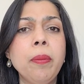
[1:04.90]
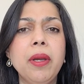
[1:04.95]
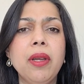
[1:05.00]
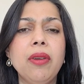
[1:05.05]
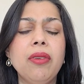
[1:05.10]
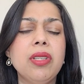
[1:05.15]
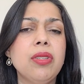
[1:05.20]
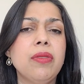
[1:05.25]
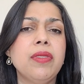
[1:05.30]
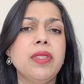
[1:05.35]

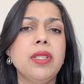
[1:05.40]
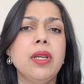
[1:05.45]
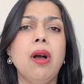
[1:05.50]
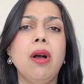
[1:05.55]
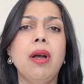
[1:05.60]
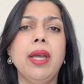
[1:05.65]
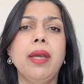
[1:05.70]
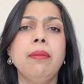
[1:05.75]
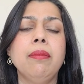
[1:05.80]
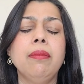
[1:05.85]
period of
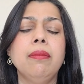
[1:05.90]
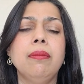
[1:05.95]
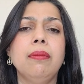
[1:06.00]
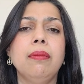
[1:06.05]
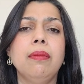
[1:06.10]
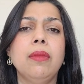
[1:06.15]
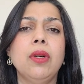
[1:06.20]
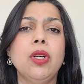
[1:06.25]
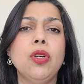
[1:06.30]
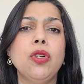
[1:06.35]
time
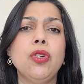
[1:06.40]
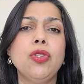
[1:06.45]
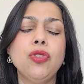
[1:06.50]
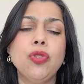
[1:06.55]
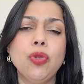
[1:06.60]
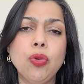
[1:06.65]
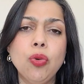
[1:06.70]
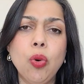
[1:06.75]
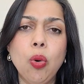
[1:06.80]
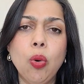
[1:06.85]

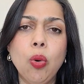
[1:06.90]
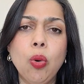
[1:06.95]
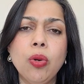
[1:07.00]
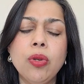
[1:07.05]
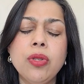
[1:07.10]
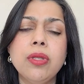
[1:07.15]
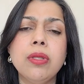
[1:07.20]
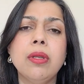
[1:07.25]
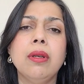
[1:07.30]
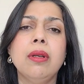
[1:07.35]
to
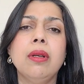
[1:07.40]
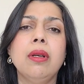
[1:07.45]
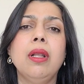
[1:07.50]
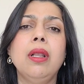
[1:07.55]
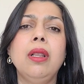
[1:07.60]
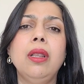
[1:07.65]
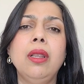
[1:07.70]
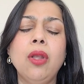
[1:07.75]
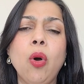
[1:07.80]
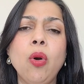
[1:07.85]
cause
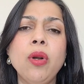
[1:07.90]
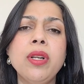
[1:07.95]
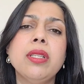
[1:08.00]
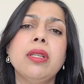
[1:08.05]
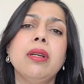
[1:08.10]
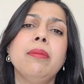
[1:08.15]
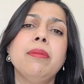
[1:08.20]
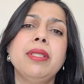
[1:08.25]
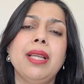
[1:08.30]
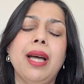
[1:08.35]

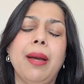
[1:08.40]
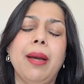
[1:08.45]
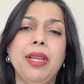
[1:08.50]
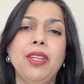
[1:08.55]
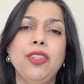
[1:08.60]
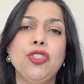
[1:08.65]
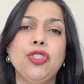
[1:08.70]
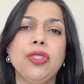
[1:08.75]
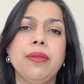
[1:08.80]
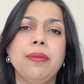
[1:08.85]
long-term
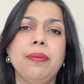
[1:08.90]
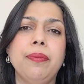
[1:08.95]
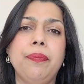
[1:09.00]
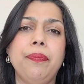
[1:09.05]
damage